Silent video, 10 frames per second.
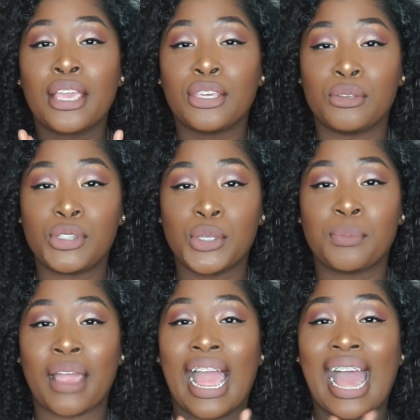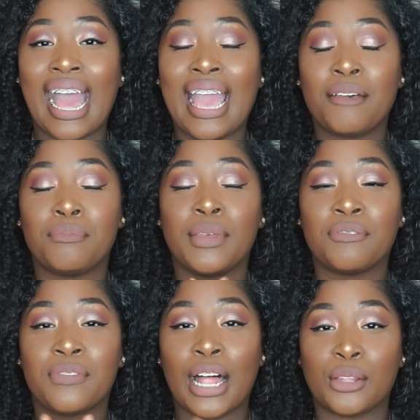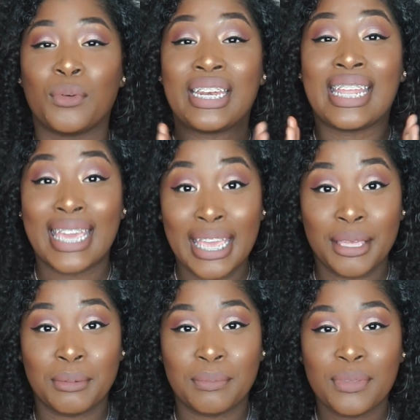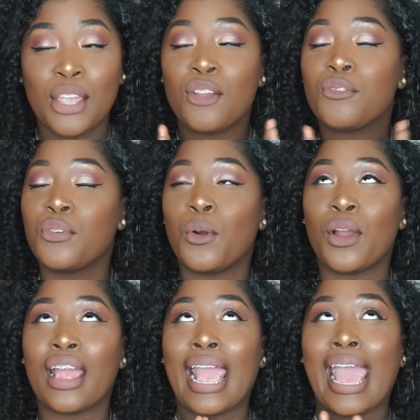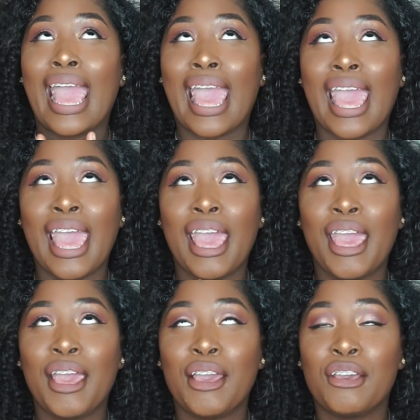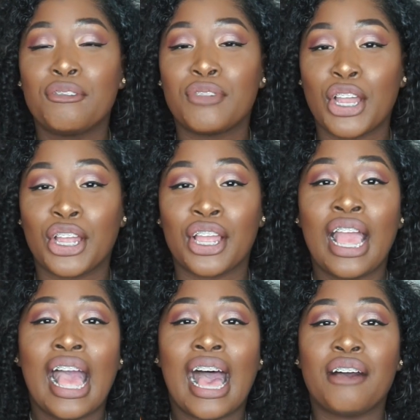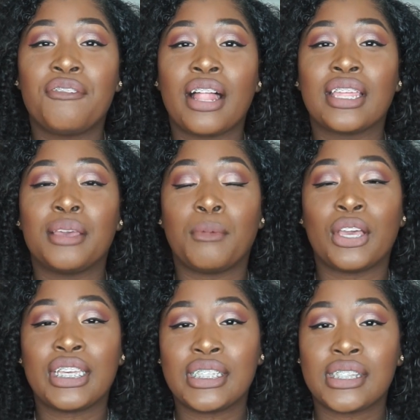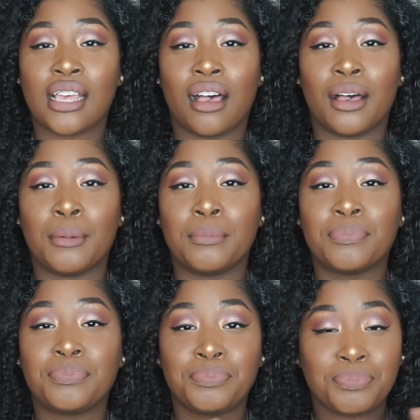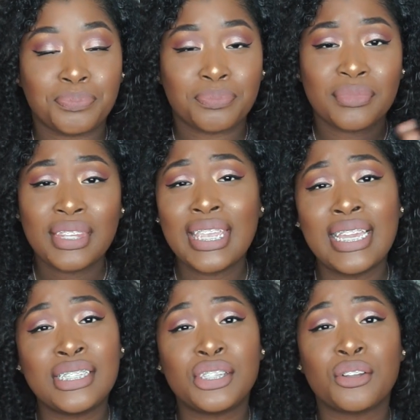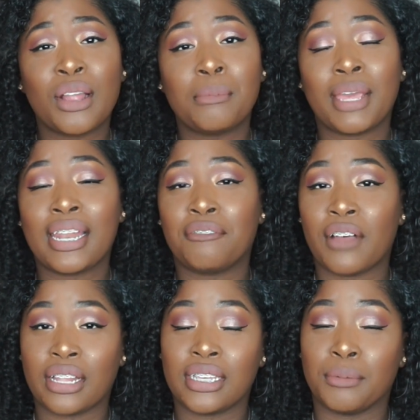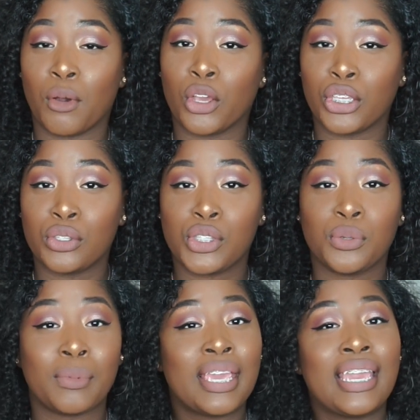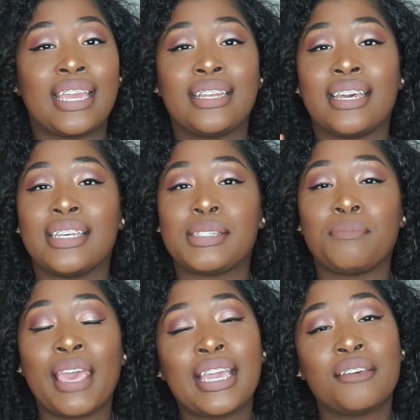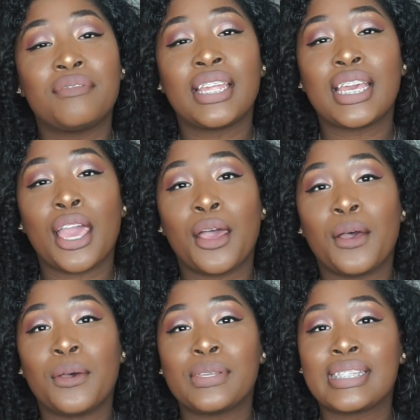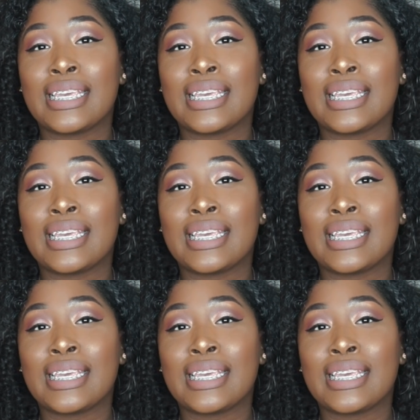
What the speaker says: YouTuber, I have been following him forever. I follow him on his Instagram and I follow him on YouTube. He does makeup videos.